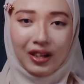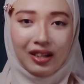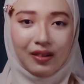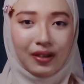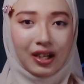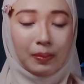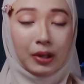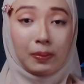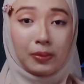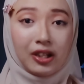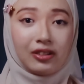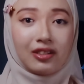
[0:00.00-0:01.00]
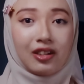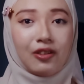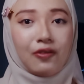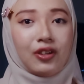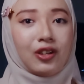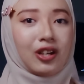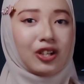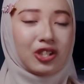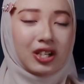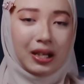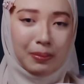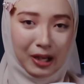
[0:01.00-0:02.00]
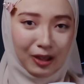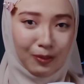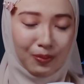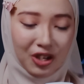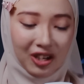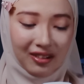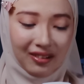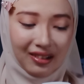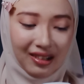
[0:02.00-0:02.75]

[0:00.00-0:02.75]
can know when I'm upload another video reaction in my YouTube channel.